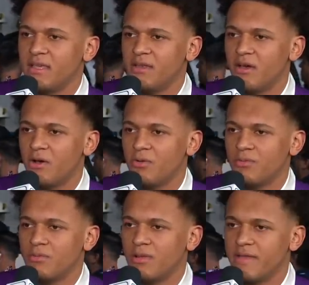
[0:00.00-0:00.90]
You know,
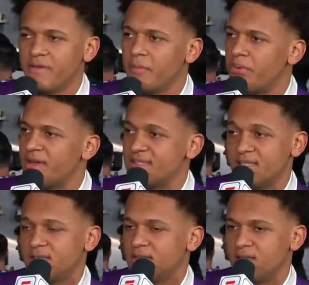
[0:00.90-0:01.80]
live in the
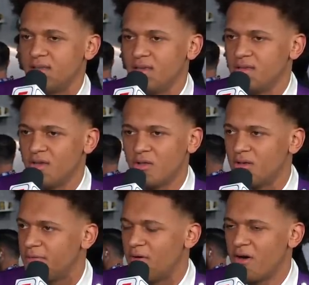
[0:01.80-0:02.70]
present. Don't
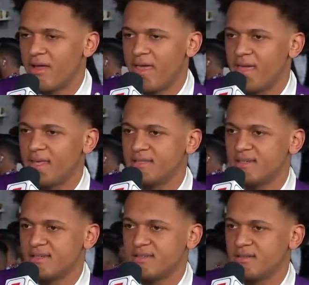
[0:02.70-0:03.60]
look far ahead and
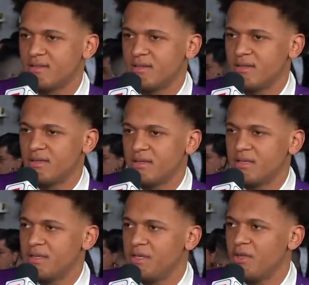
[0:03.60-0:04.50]
just,
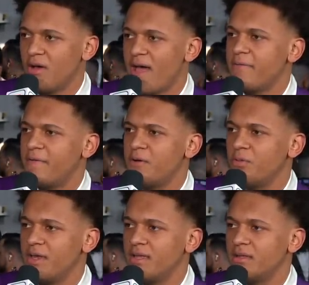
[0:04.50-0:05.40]
you know, have fun
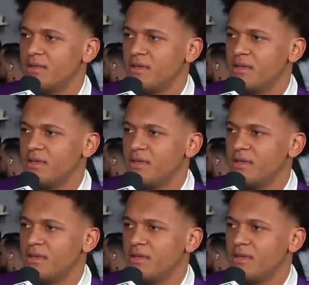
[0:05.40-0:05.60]
with it.